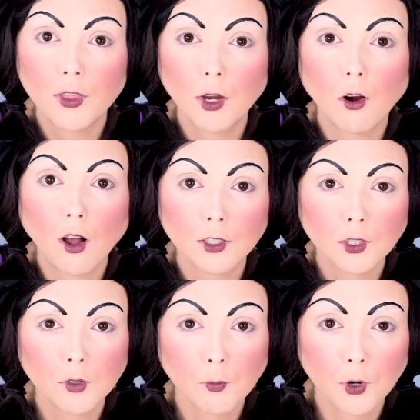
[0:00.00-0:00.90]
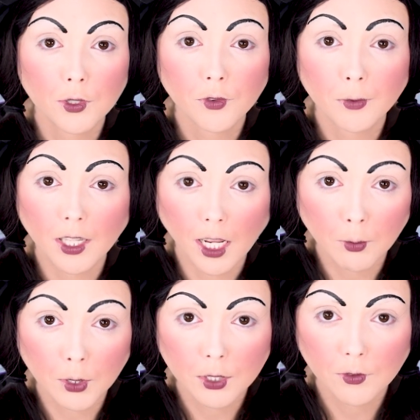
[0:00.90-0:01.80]
There were also reports from the
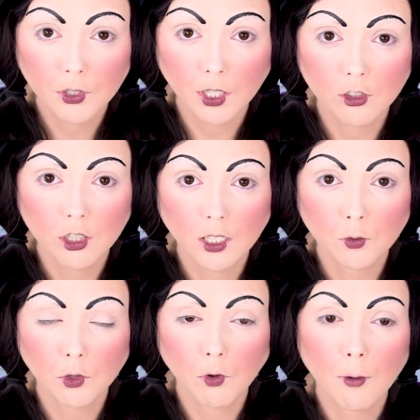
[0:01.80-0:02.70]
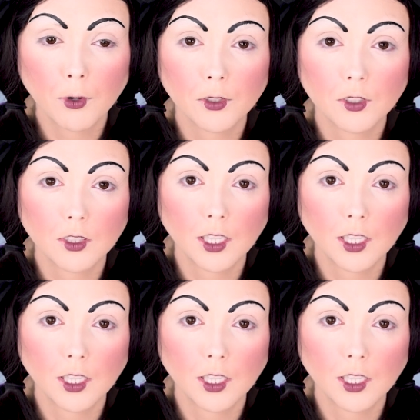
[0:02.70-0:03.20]
neighbors of strange things with Robert.